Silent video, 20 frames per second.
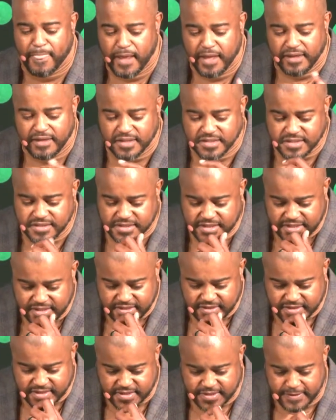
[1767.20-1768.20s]
Listen to
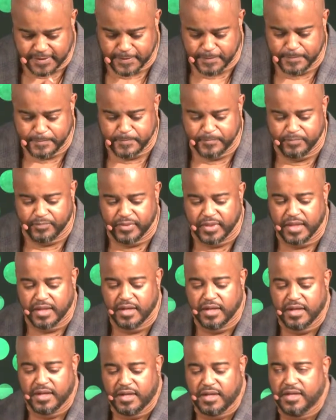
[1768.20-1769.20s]
this
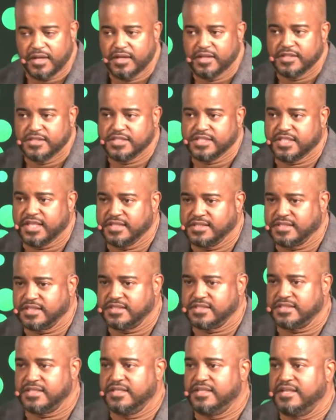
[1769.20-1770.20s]

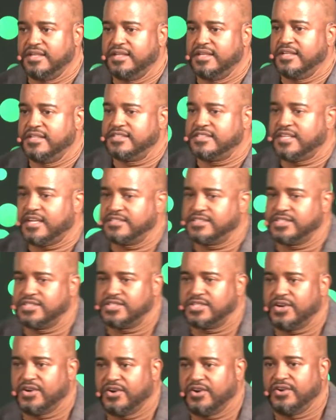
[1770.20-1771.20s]
Jesus touches
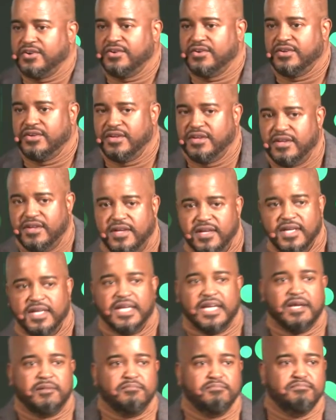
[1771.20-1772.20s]
her
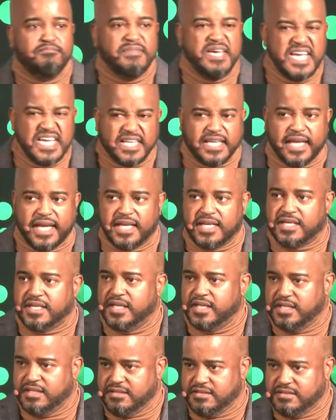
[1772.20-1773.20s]
immediately,
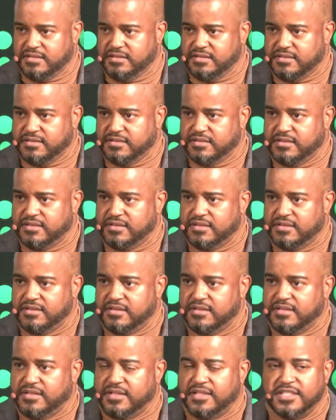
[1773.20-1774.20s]

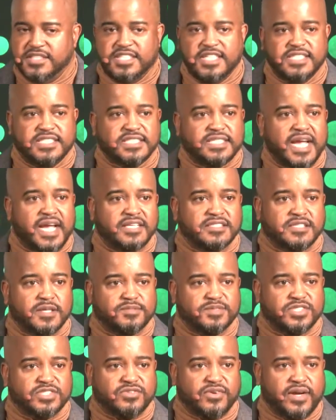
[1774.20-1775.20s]
she stands up
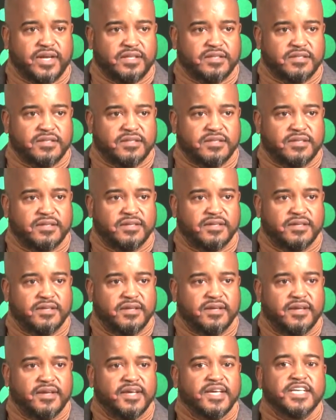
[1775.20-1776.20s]
straight.
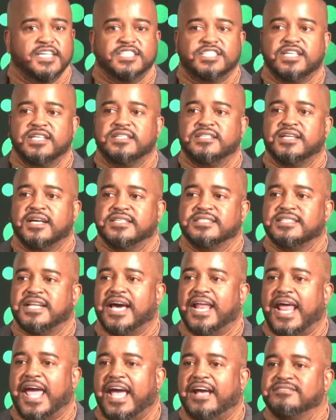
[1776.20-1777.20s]
She does
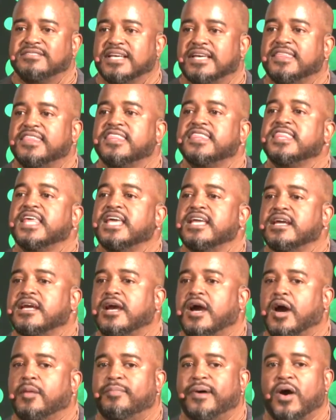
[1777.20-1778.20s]
not have to think
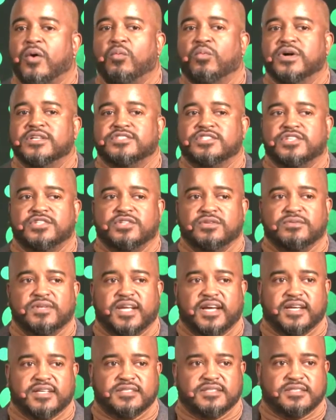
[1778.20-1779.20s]
about what to do
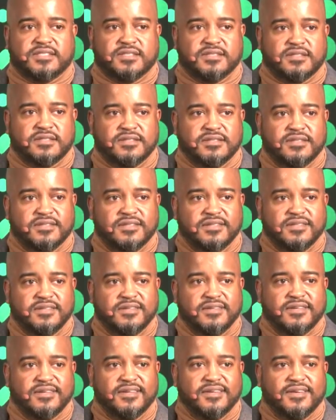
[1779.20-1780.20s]
next
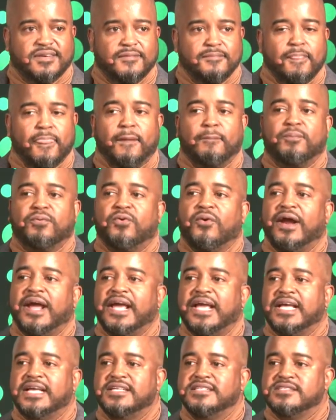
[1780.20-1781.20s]

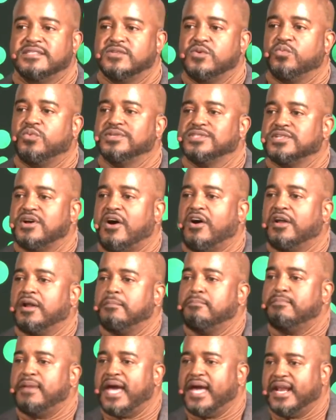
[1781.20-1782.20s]
praise was
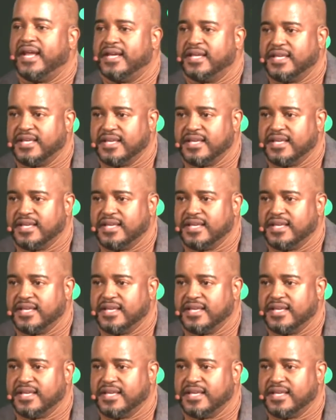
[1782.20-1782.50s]
automatic.